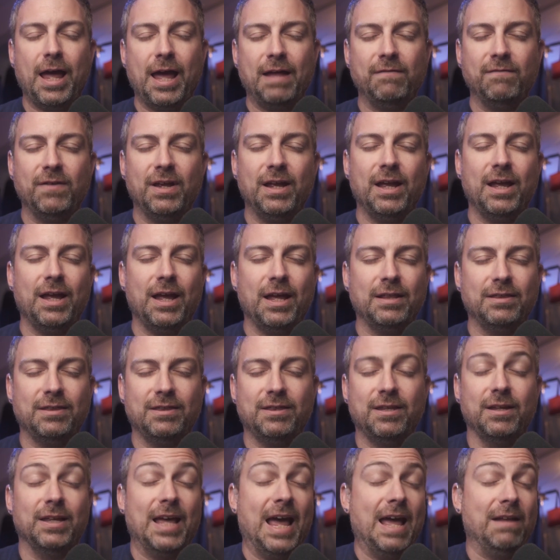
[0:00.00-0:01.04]
and
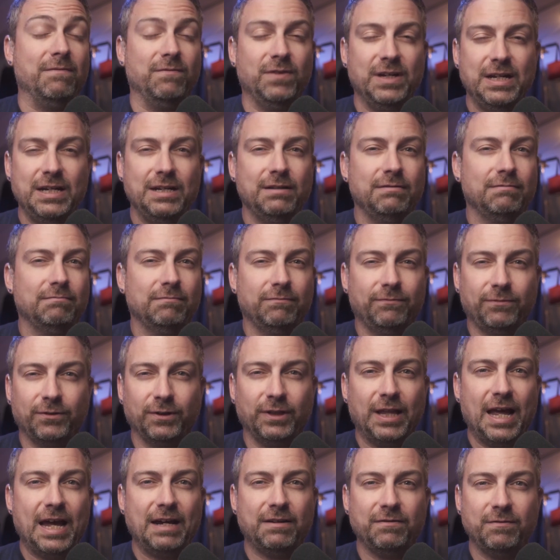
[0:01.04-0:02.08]
the envy,
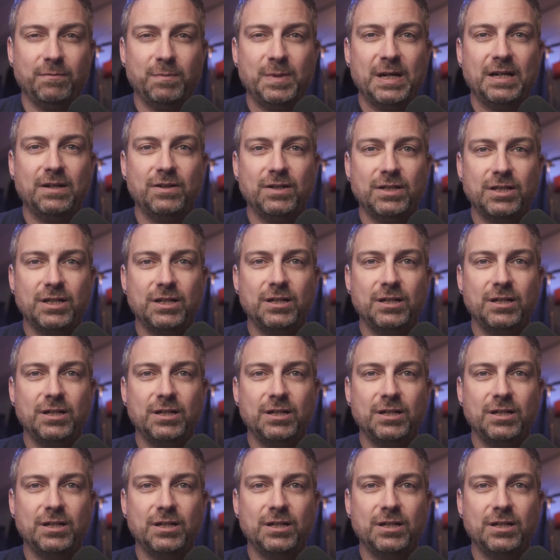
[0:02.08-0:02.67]
for lack of a better